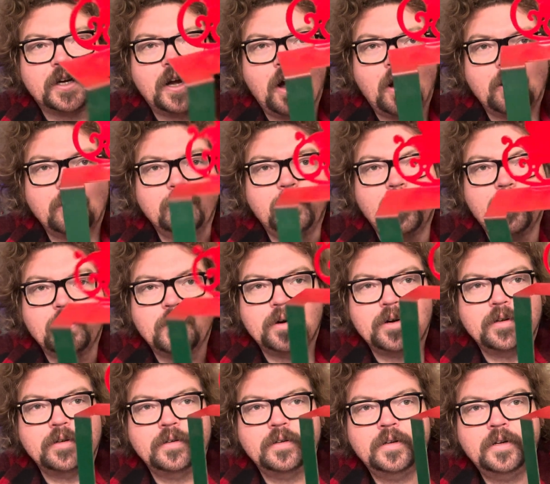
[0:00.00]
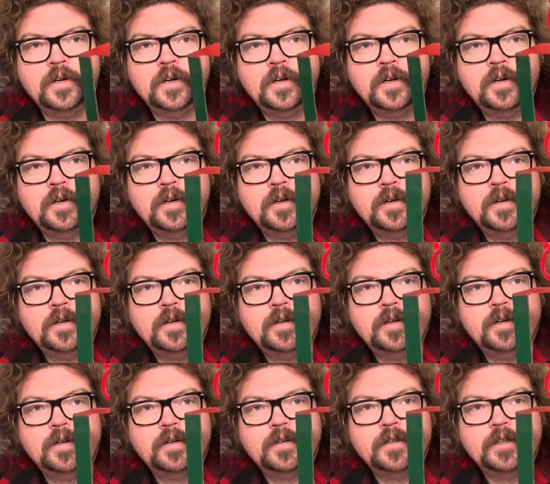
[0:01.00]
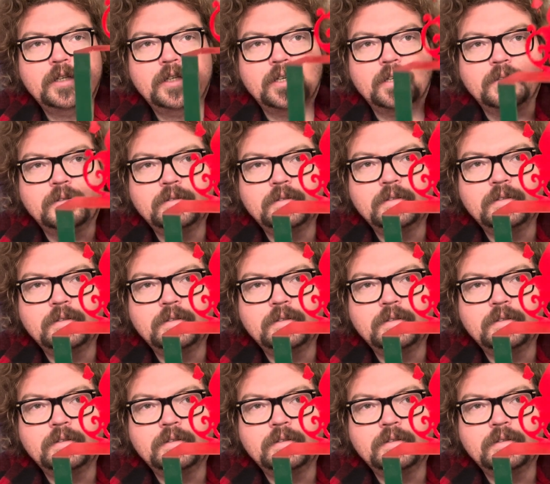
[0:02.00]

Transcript: cardboard, and